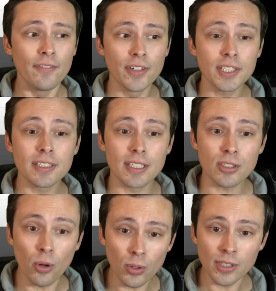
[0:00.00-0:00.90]
versus
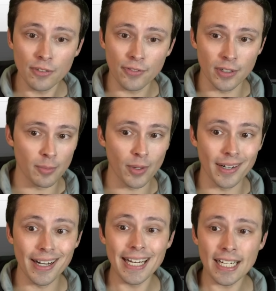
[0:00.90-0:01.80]
its older
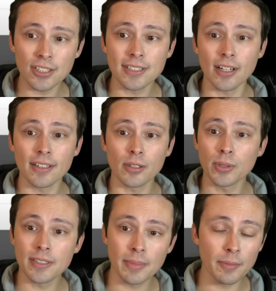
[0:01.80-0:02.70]
firmware and actually saw that there
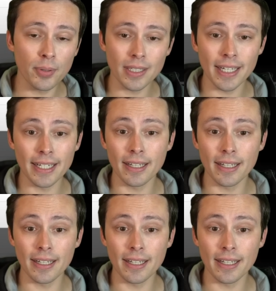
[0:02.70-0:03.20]
was some input lag